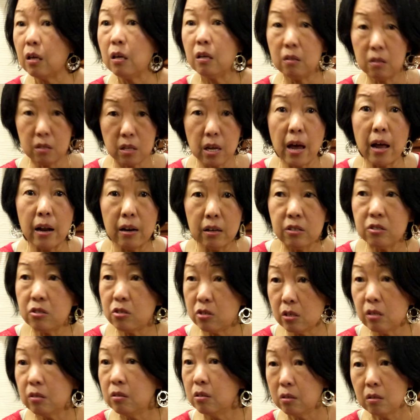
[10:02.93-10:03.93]

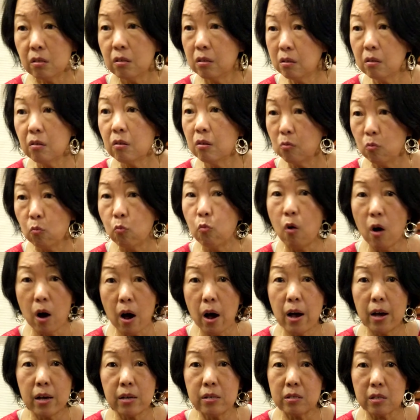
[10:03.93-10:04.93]
intelligent
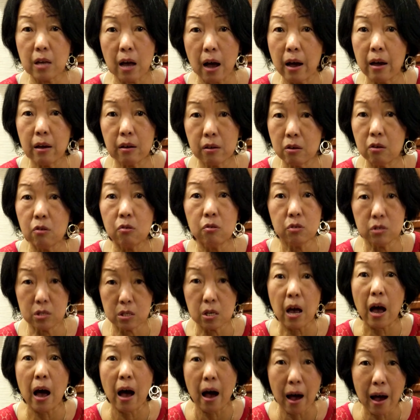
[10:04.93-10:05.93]
wise, IQ
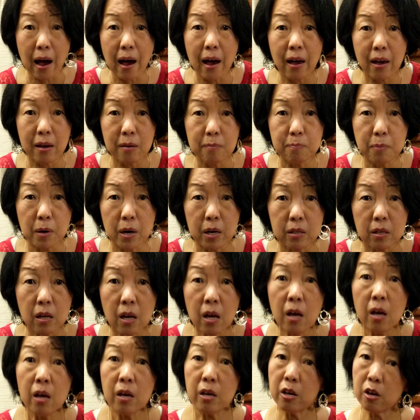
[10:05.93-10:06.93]
is high, but
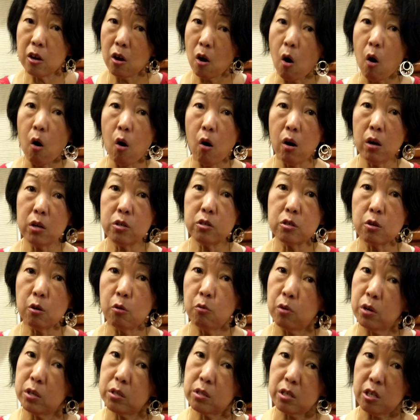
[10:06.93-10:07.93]
he
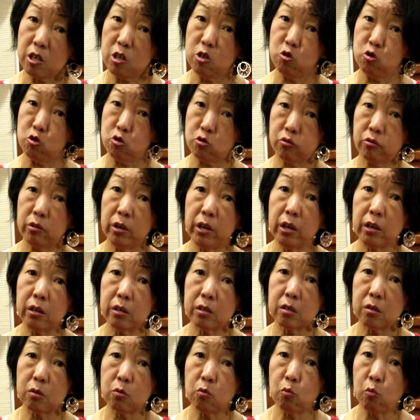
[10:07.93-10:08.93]
also was
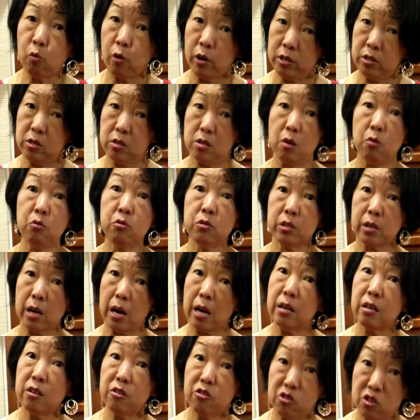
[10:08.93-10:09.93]
intrigued with those
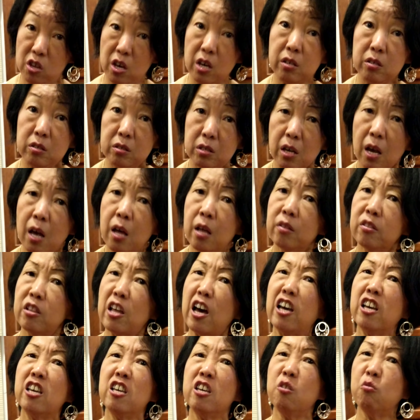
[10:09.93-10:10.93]
kind of things
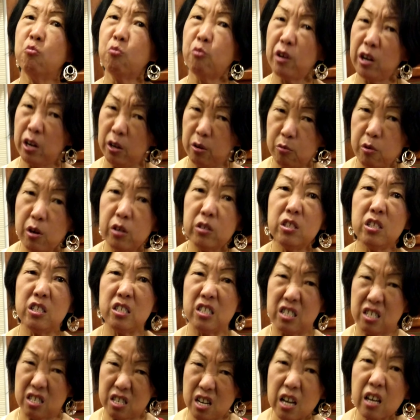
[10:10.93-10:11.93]
that he really wanted to
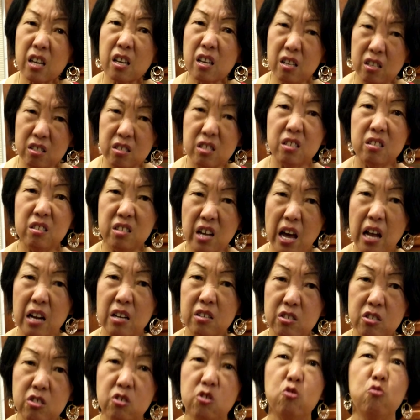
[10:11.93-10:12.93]
dig his
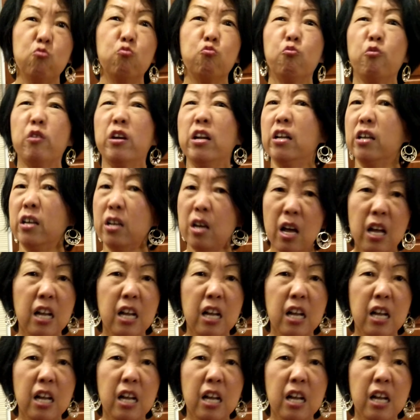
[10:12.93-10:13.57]
intelligence really.